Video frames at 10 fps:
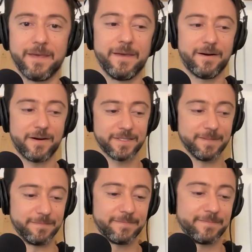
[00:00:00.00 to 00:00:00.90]

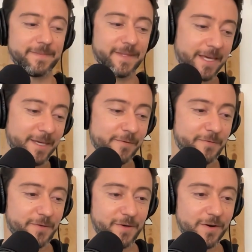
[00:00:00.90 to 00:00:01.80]
Awesome. Thank you
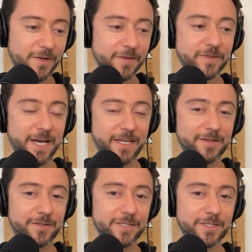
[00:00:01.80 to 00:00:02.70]
for all of that.
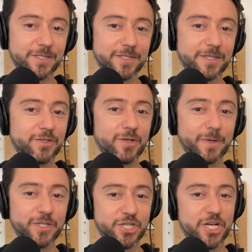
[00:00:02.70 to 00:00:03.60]
There's just, there's so
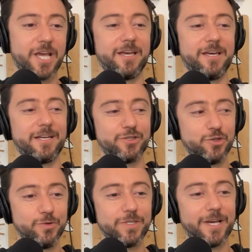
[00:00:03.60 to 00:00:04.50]
much
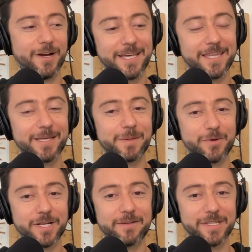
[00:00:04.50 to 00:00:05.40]
juice there. I think
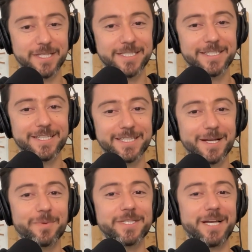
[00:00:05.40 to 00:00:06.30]
people are going to have to listen to this a
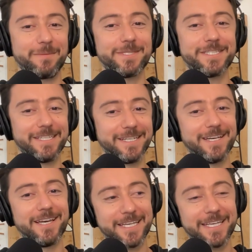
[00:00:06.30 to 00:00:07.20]
couple times to
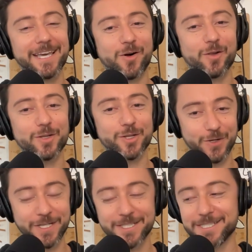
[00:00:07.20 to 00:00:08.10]
get all the
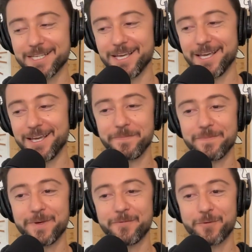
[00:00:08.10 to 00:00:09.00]
learnings.
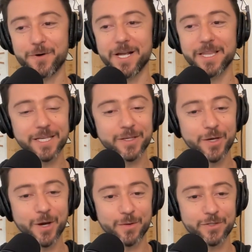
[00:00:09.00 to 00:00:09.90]
Before I let you
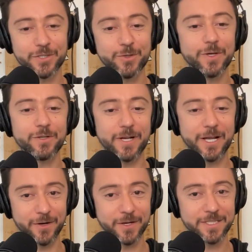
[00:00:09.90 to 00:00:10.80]
go, there's two other
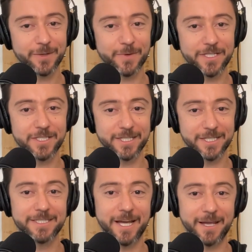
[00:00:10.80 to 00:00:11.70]
areas I wanted to
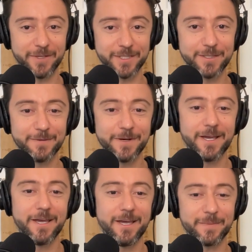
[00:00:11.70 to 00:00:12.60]
dive into
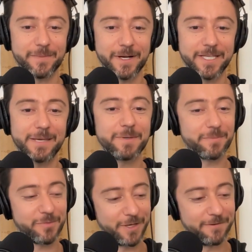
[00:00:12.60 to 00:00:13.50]
okay. but I'll keep
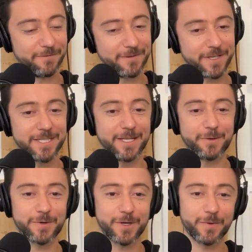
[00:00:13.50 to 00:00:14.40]
them brief because I know
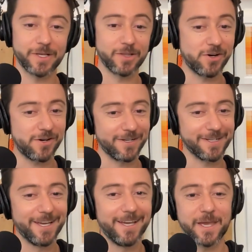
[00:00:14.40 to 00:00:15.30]
we're going long.
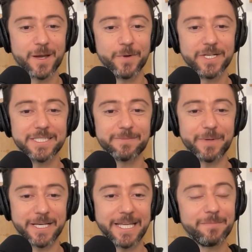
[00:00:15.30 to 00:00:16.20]
One is
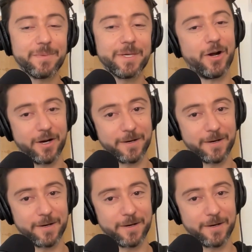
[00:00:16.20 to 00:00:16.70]
about getting PR.